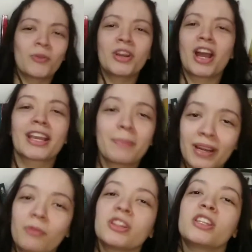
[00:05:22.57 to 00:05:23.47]
we're not keeping
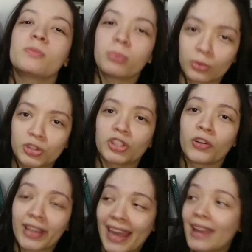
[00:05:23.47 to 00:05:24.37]
up with this bullshit,
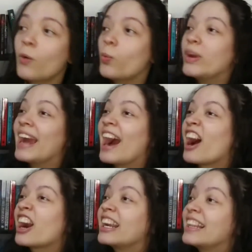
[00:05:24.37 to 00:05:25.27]
okay? We
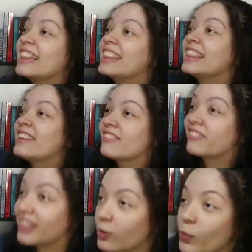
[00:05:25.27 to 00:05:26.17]
are
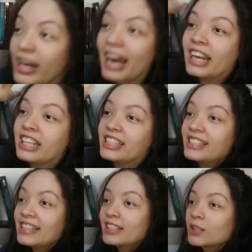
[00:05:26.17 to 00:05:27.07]
leaving, we are
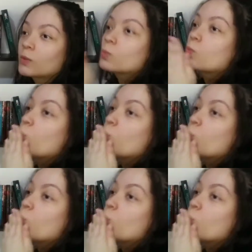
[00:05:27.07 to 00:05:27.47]
done.